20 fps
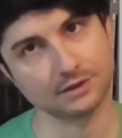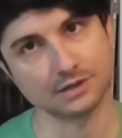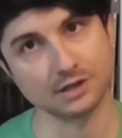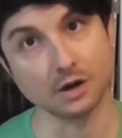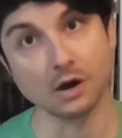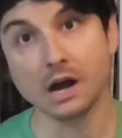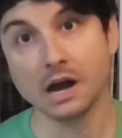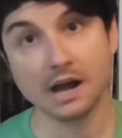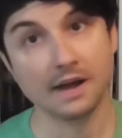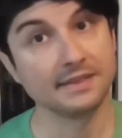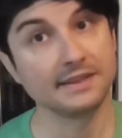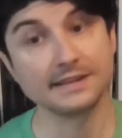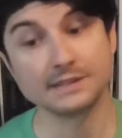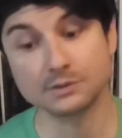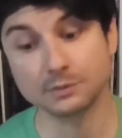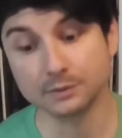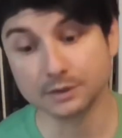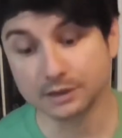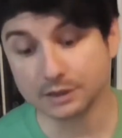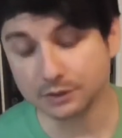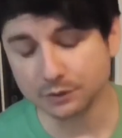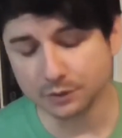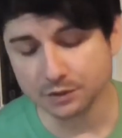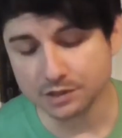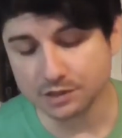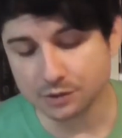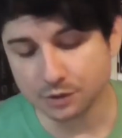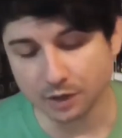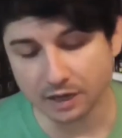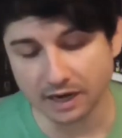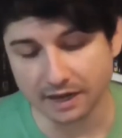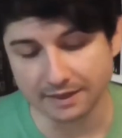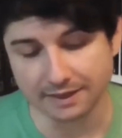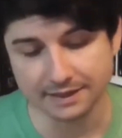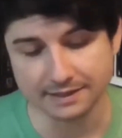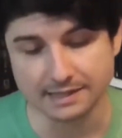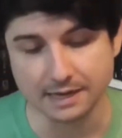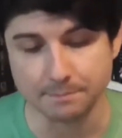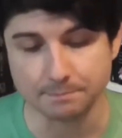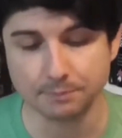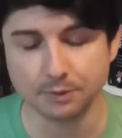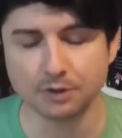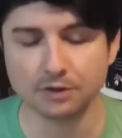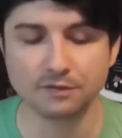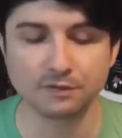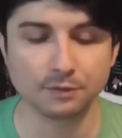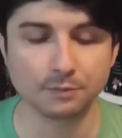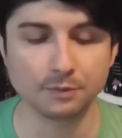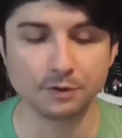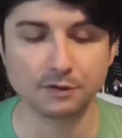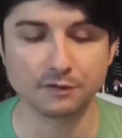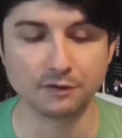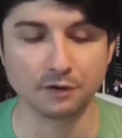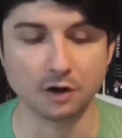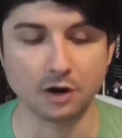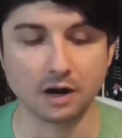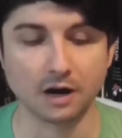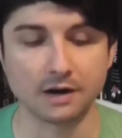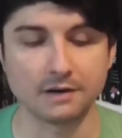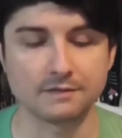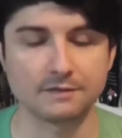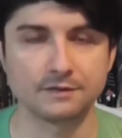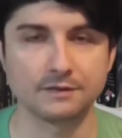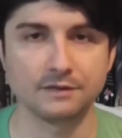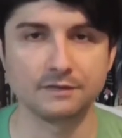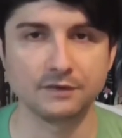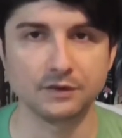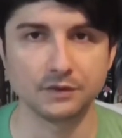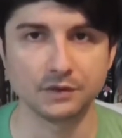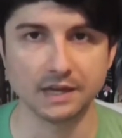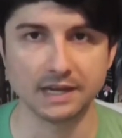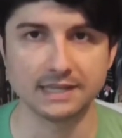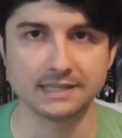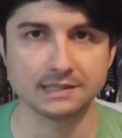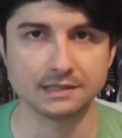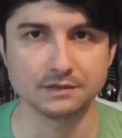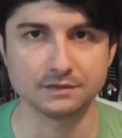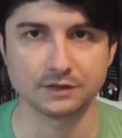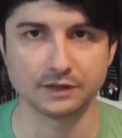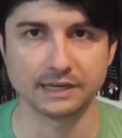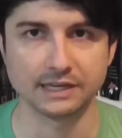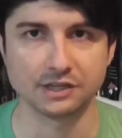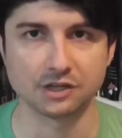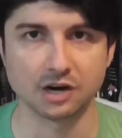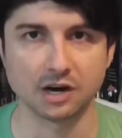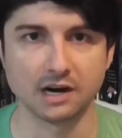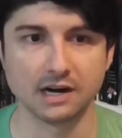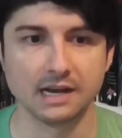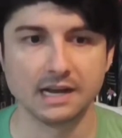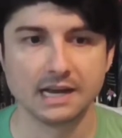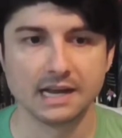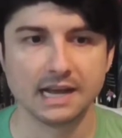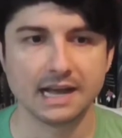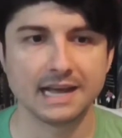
So I think it's a really cool story. I think it's got beautiful art if you like Silver Age art.